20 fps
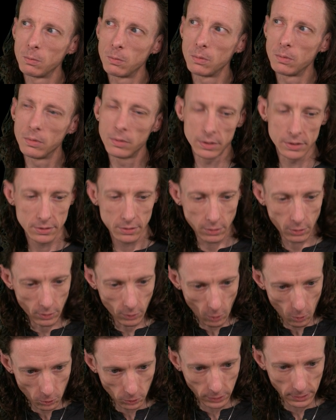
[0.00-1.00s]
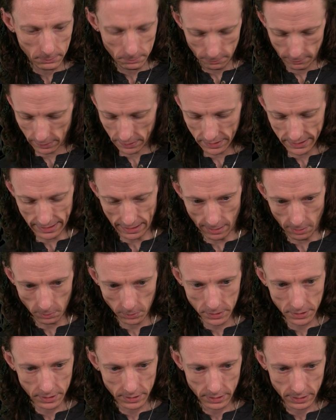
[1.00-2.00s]
Let's only print
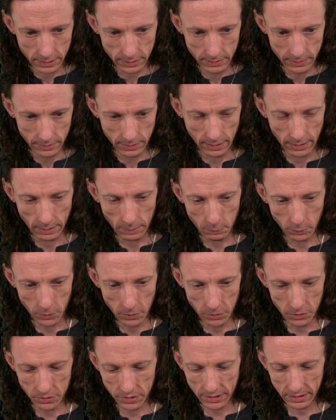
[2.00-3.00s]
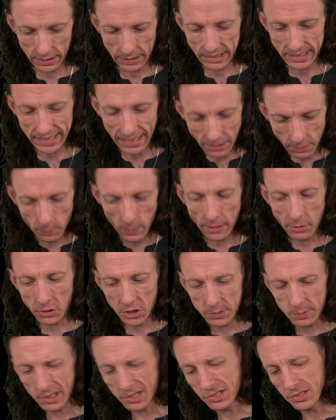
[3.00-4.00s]
out, and we'll use extended regular
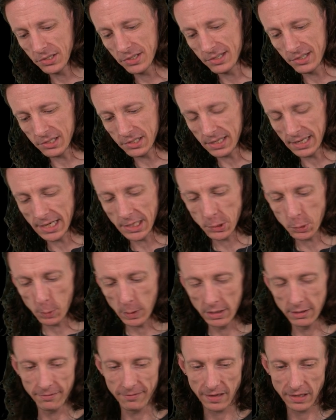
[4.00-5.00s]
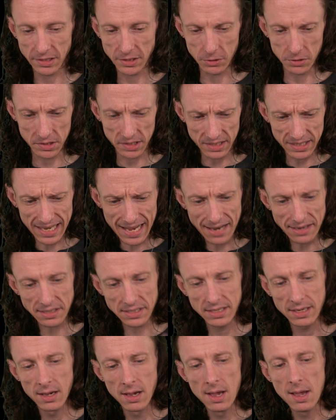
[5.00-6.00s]
expressions just in case we need the fancier syntax,
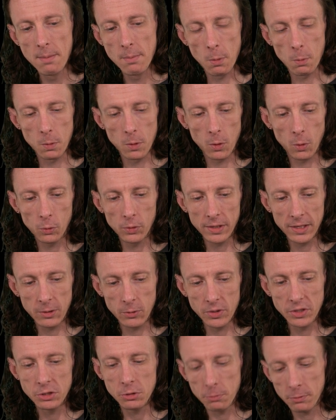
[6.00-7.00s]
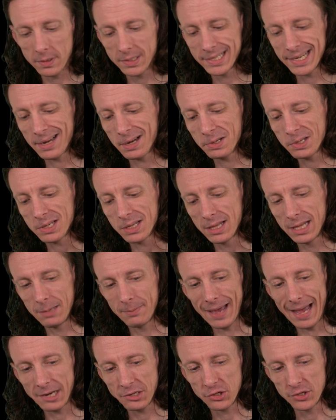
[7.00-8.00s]
but we're only going to print out the
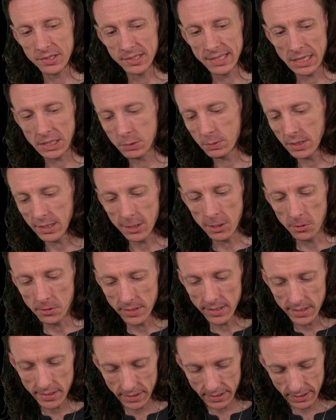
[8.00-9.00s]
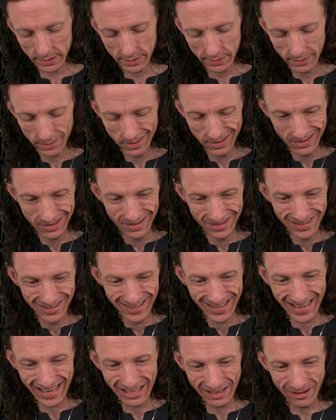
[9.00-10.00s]
matches. That's what the O does.
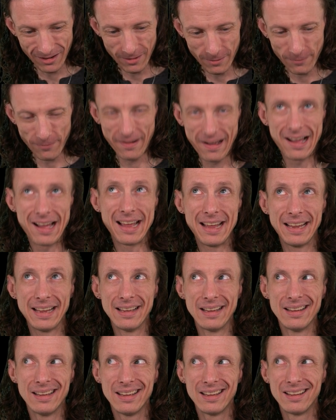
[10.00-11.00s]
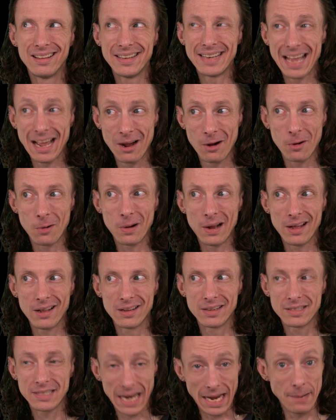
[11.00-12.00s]
And then if I now
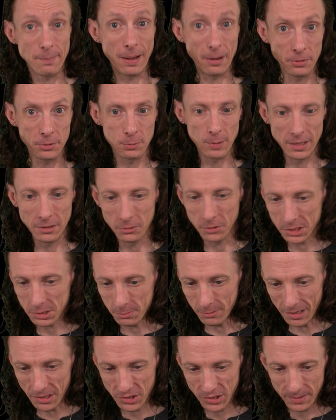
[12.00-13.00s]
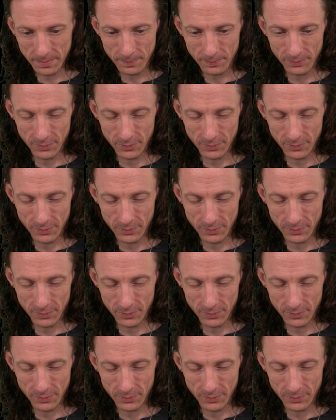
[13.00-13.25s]
type out the regular expression,